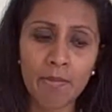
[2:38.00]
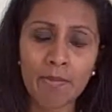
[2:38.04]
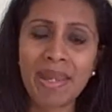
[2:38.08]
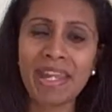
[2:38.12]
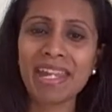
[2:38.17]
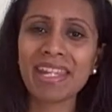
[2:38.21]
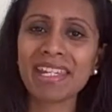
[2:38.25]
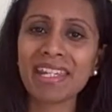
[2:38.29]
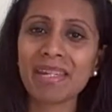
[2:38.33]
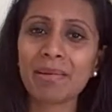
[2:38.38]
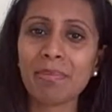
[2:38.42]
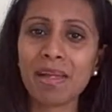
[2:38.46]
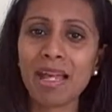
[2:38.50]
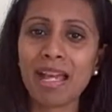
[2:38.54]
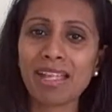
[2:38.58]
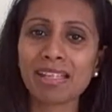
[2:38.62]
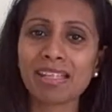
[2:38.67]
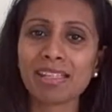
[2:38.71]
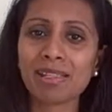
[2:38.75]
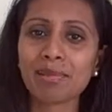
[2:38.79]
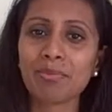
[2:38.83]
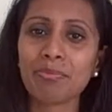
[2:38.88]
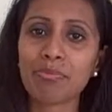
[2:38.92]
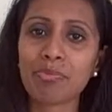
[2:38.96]
Makeup
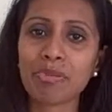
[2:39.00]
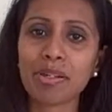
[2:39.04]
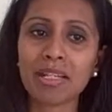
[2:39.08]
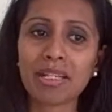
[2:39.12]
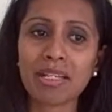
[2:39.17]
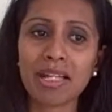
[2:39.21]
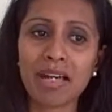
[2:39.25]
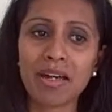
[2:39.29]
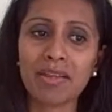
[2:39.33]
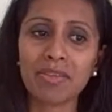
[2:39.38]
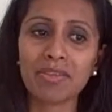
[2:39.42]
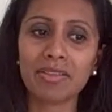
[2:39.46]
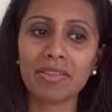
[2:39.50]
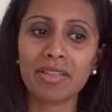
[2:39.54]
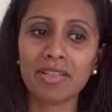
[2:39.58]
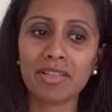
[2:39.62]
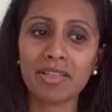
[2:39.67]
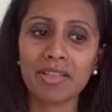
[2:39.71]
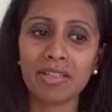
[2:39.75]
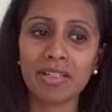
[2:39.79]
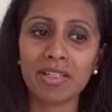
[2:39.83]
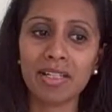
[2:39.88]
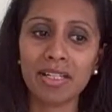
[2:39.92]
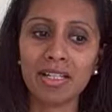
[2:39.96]
has to bring out
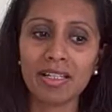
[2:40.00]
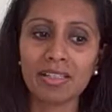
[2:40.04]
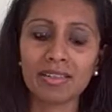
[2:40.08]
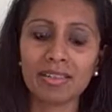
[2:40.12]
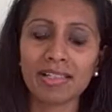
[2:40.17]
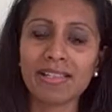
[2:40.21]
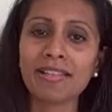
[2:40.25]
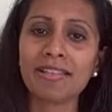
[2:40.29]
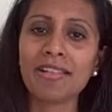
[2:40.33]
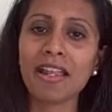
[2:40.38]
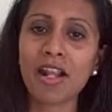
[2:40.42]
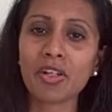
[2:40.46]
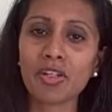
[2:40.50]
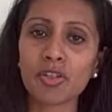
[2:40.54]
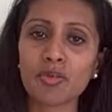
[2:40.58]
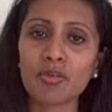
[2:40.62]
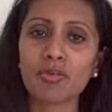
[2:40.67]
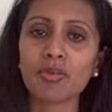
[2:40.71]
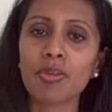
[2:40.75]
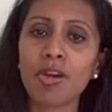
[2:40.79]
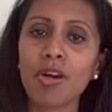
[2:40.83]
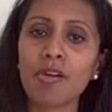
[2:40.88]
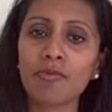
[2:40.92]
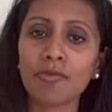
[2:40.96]
the
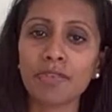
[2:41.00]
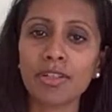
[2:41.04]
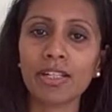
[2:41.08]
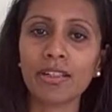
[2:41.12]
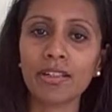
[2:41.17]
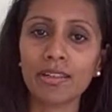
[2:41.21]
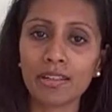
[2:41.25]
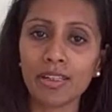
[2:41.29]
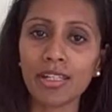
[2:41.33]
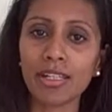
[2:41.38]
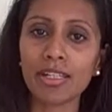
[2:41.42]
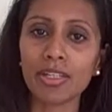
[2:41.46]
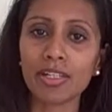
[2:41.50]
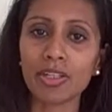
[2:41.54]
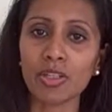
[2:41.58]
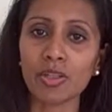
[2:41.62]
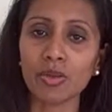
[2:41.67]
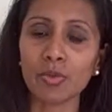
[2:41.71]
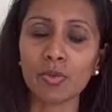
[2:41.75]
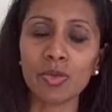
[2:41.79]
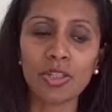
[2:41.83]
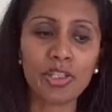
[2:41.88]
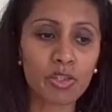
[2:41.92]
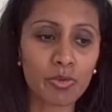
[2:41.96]
natural confidence in
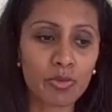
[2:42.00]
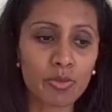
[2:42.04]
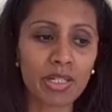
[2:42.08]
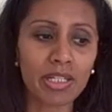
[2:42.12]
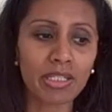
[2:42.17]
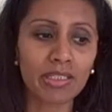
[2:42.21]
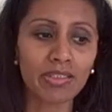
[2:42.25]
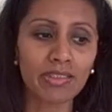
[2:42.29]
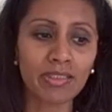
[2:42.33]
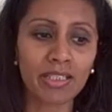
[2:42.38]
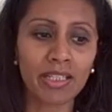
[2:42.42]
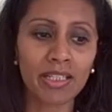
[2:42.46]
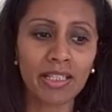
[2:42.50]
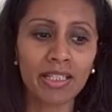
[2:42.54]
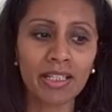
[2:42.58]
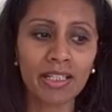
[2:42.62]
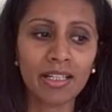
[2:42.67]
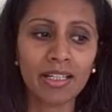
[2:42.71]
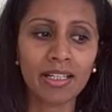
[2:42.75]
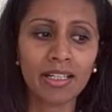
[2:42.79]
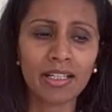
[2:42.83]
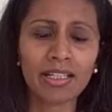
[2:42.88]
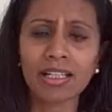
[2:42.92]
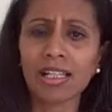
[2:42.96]
you, which means
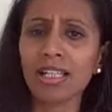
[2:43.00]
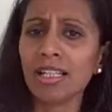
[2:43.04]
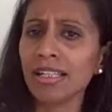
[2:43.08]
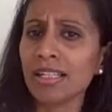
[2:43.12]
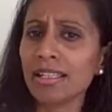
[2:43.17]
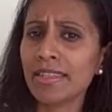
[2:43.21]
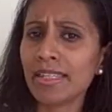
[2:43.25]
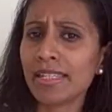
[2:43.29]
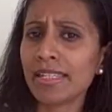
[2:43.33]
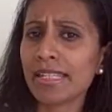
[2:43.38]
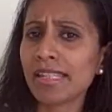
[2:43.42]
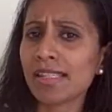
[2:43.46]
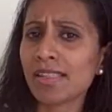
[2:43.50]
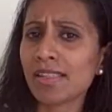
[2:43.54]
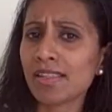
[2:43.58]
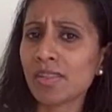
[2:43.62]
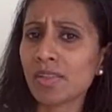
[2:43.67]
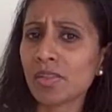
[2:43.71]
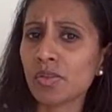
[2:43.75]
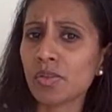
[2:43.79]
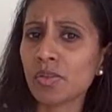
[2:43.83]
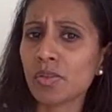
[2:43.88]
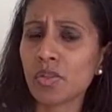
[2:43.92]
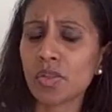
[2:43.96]
a colour that doesn't
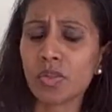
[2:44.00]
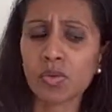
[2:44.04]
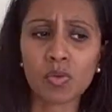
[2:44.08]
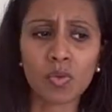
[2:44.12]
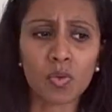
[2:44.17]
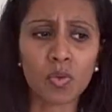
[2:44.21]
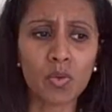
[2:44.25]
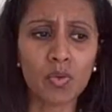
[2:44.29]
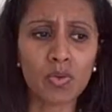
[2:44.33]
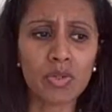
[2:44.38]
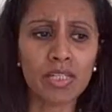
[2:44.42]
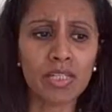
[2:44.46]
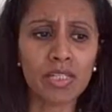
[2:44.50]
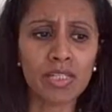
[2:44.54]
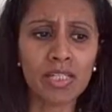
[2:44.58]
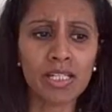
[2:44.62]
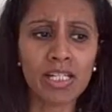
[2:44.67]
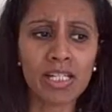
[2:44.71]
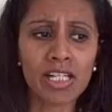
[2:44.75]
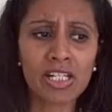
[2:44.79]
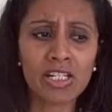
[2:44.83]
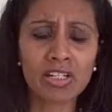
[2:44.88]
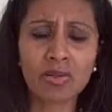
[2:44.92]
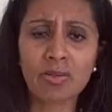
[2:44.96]
suit you or the
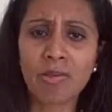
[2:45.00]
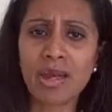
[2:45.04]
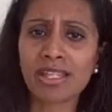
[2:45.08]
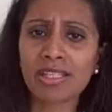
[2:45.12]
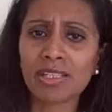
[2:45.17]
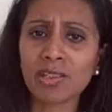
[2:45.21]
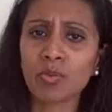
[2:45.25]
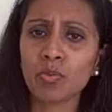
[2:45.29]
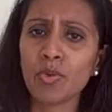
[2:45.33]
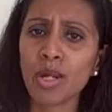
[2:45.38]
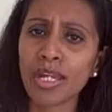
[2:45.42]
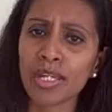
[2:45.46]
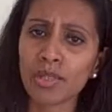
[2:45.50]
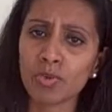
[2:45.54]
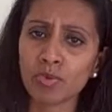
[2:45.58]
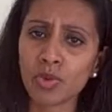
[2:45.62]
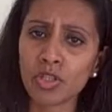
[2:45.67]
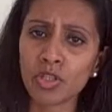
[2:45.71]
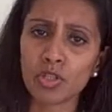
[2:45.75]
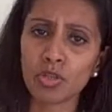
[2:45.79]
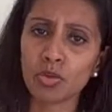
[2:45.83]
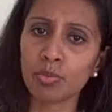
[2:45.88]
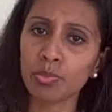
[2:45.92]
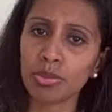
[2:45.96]
dramatic way in
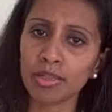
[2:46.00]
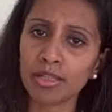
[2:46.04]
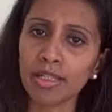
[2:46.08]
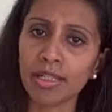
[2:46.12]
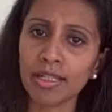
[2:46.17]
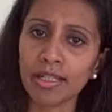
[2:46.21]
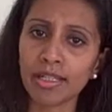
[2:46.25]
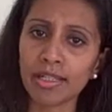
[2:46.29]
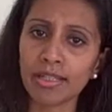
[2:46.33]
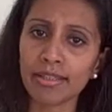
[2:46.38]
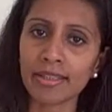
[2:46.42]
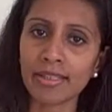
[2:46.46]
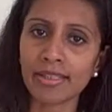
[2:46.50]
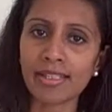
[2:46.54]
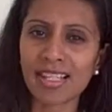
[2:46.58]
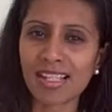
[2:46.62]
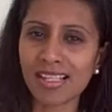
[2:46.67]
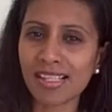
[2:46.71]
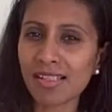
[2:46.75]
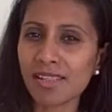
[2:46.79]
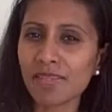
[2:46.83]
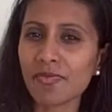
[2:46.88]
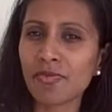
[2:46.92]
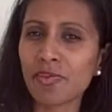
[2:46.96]
which you apply that
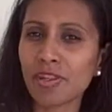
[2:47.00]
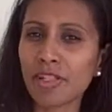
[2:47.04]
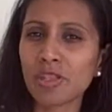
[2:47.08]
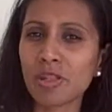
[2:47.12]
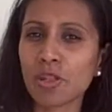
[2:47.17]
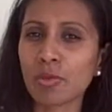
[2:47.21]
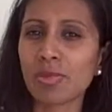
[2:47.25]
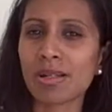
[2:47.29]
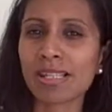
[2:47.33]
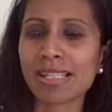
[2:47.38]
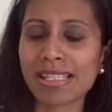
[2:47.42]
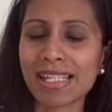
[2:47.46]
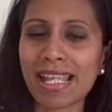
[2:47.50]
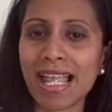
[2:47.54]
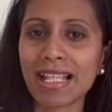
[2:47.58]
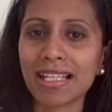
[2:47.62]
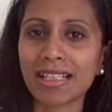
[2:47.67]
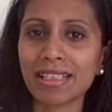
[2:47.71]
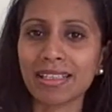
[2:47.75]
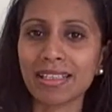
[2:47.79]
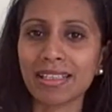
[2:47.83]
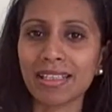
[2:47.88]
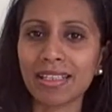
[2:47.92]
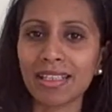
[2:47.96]
doesn't fit your
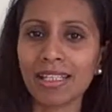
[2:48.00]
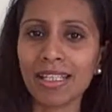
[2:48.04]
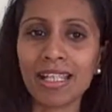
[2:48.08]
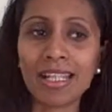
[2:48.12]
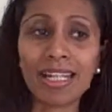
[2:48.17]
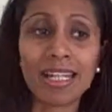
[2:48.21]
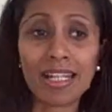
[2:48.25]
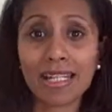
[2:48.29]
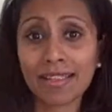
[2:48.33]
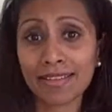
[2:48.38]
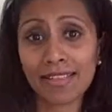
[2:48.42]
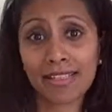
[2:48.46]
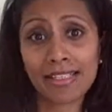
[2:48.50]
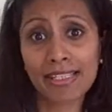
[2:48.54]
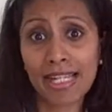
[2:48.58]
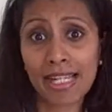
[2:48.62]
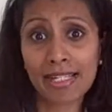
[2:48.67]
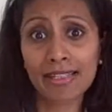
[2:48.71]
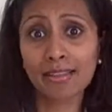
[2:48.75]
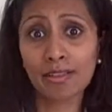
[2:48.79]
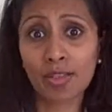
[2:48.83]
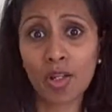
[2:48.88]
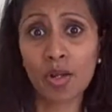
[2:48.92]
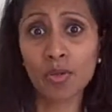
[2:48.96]
personality is a
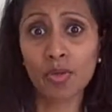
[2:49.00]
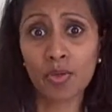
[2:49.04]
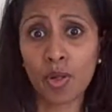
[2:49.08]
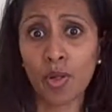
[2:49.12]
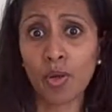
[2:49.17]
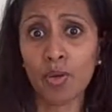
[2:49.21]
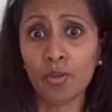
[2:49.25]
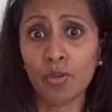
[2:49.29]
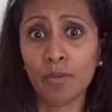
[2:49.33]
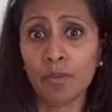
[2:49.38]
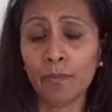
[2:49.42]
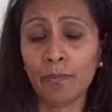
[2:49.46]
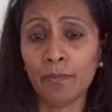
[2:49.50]
dead no-no.